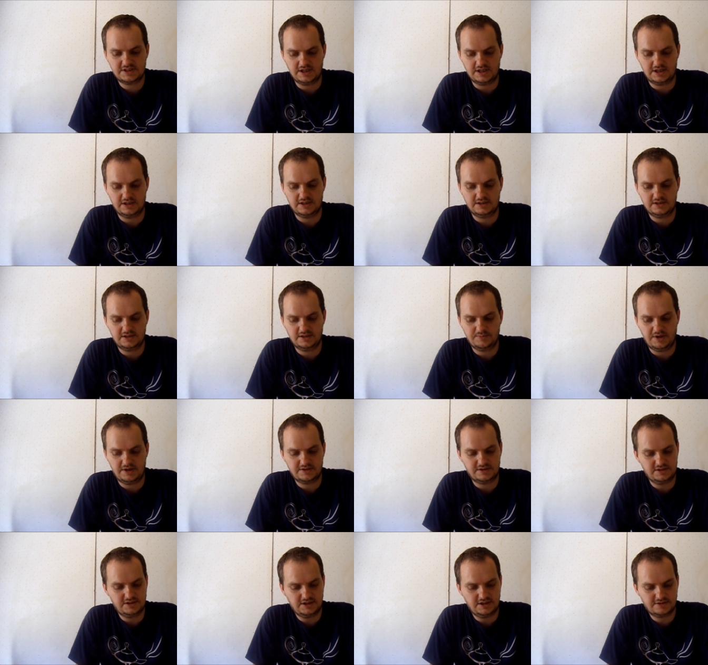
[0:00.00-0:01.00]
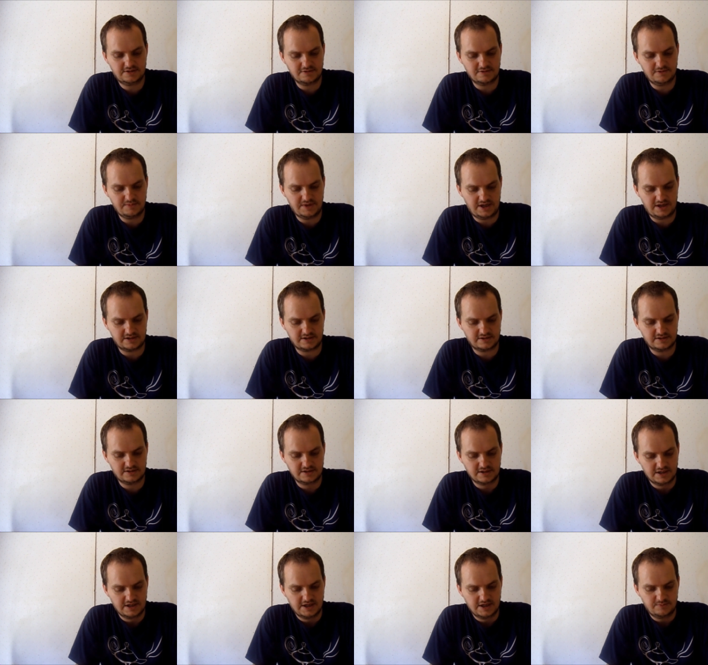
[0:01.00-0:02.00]
said about the Negro
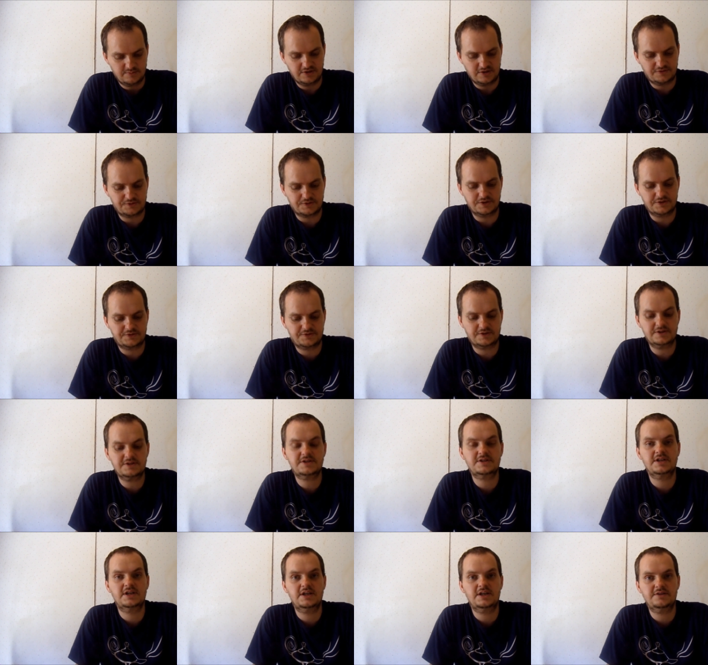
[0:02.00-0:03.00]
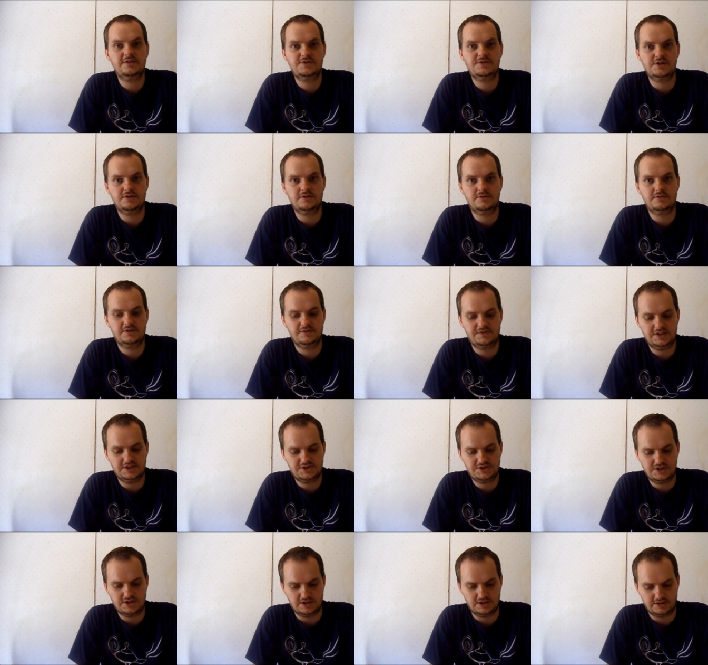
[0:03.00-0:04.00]
matter before the first day of June of
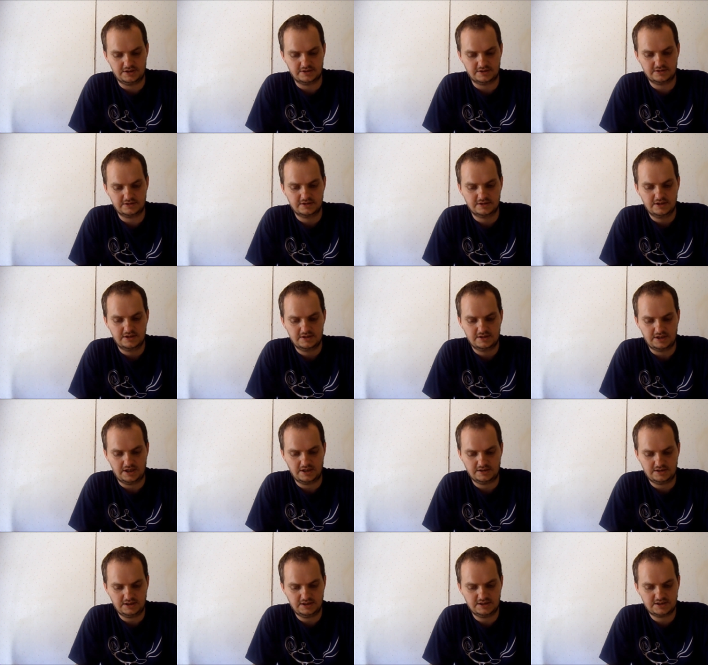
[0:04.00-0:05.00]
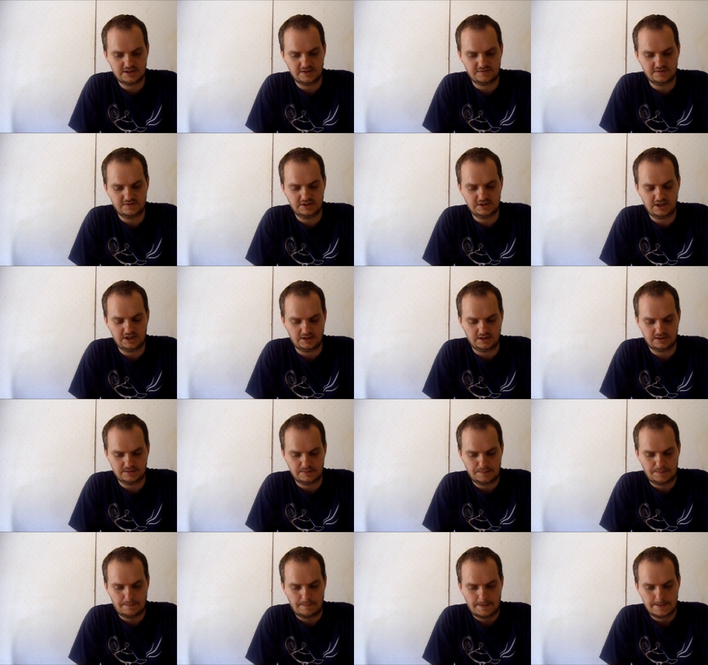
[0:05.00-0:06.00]
this year, nineteen seventy-eight.
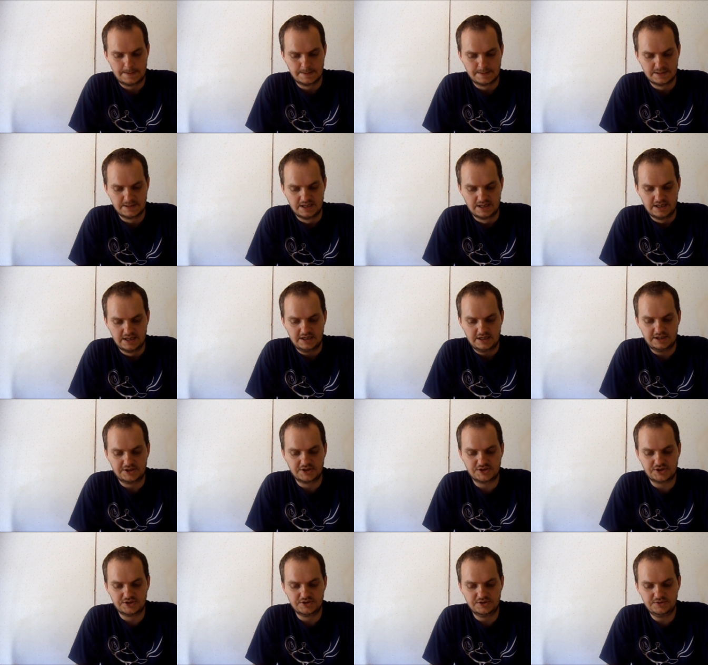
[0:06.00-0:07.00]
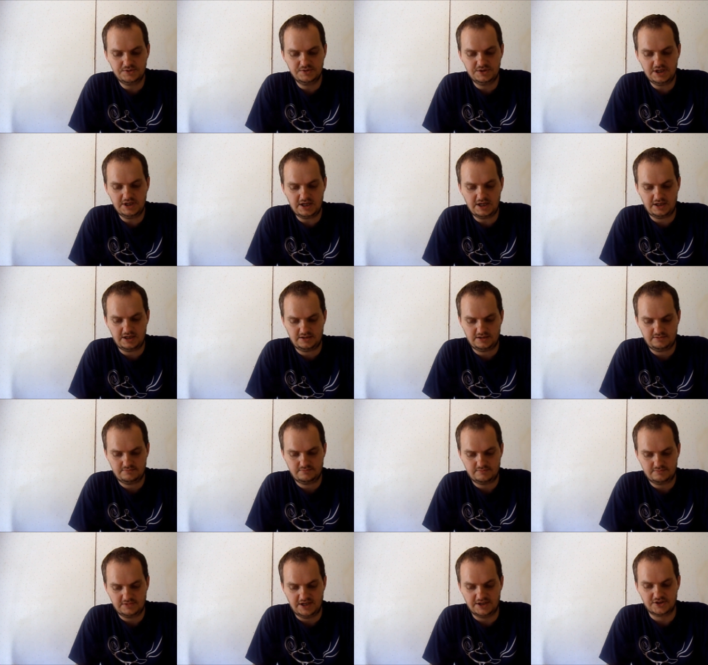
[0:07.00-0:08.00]
It is a new day
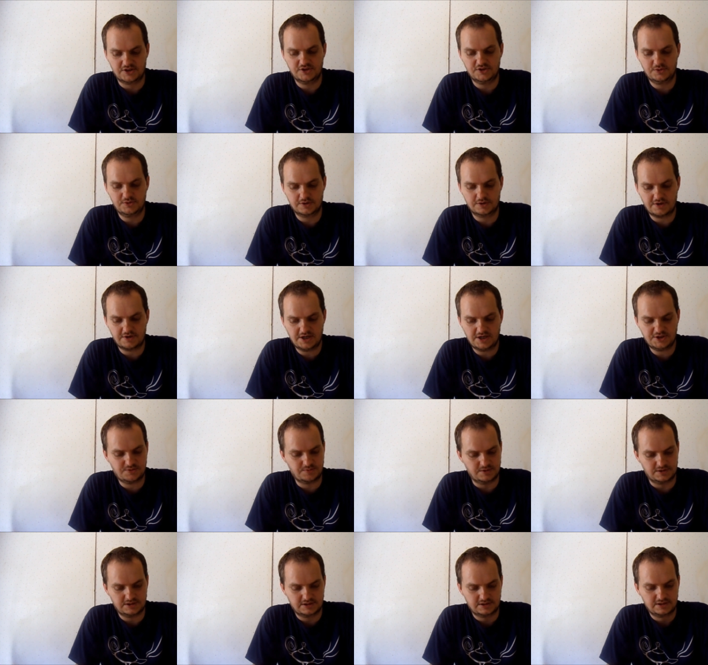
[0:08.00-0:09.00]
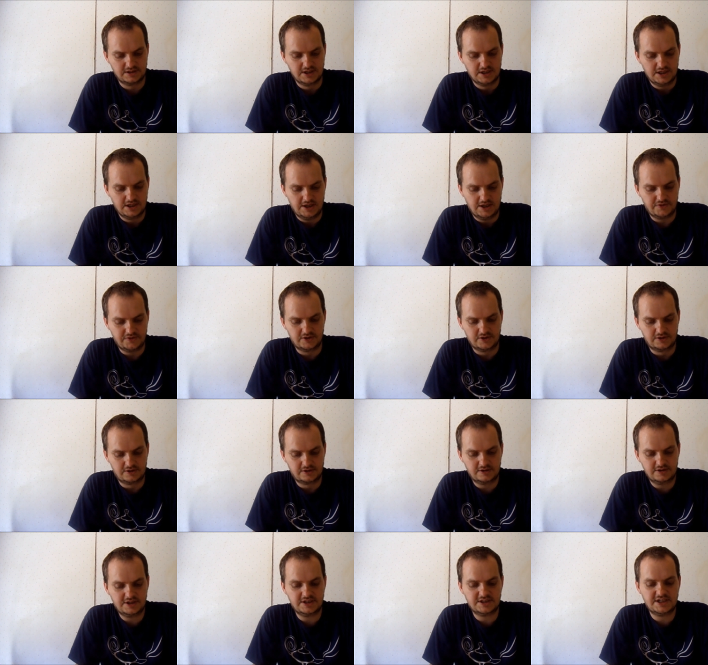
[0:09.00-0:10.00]
and a new arrangement, and the
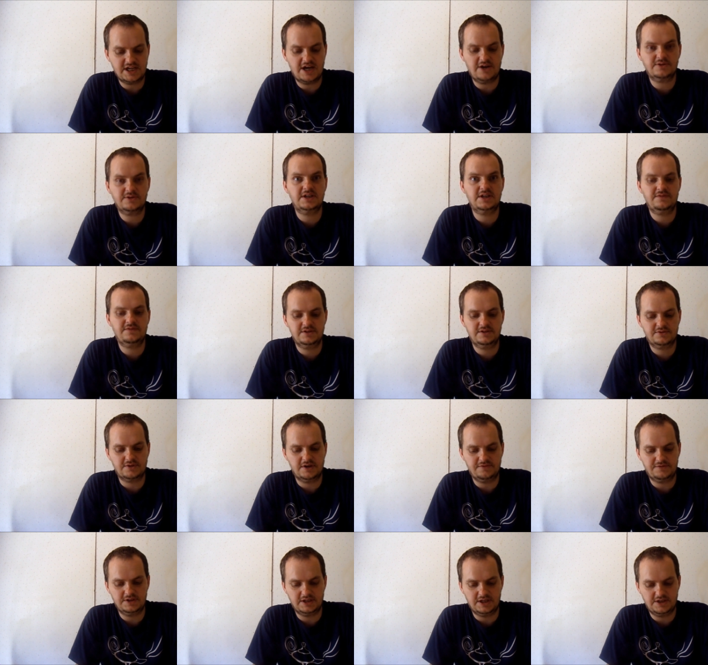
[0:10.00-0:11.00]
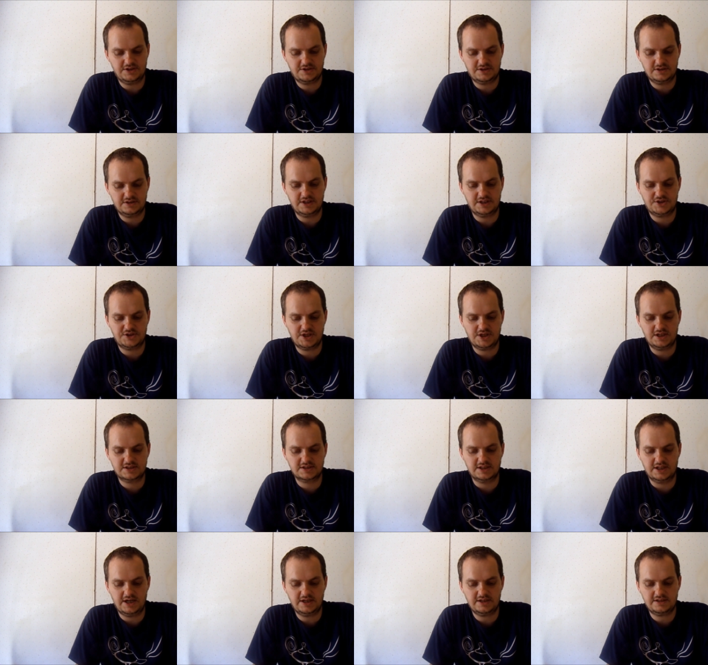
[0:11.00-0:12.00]
Lord has now given the revelation that
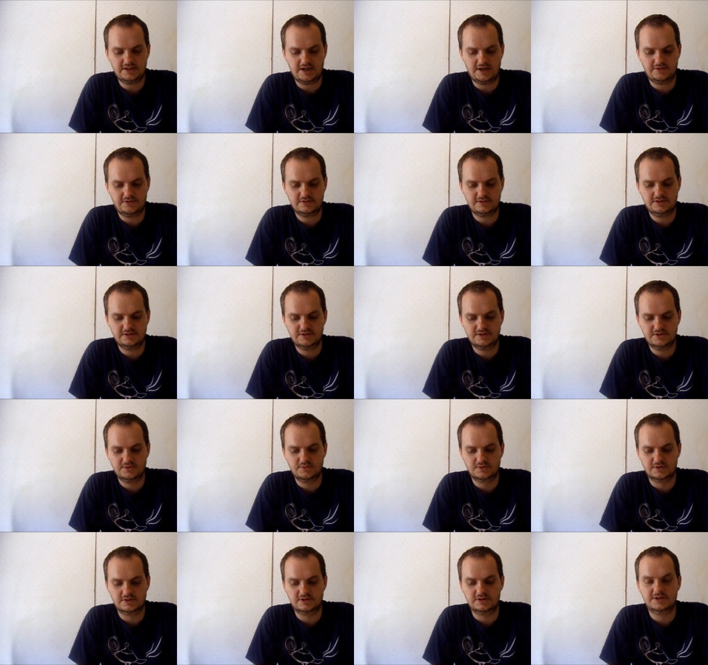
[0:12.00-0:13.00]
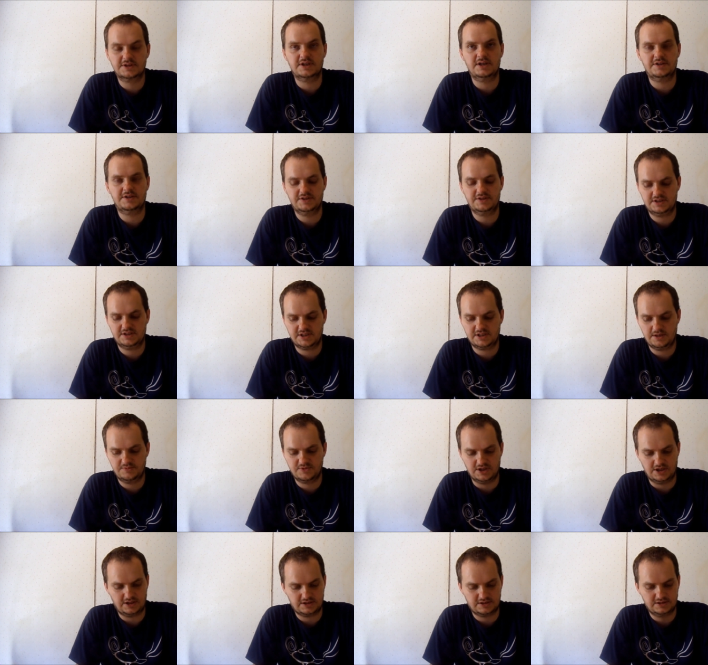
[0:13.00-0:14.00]
sheds light out into the world on this
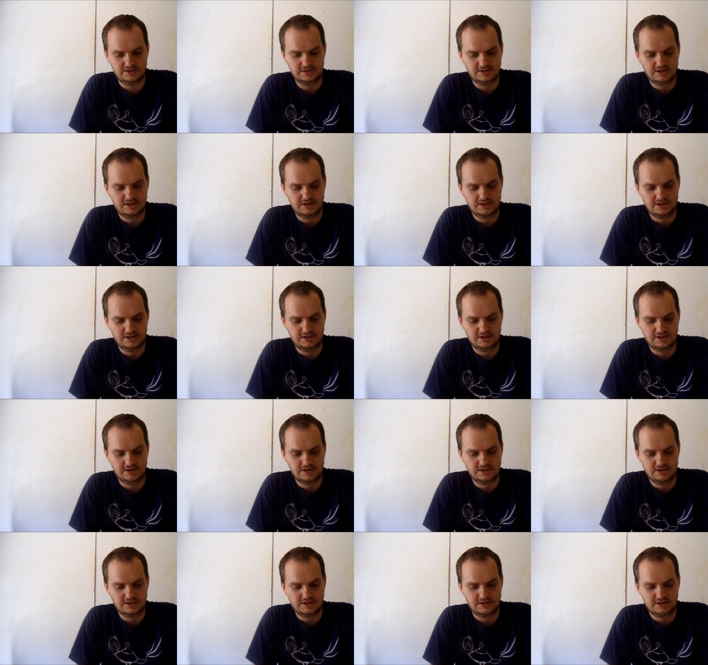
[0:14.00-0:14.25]
subject.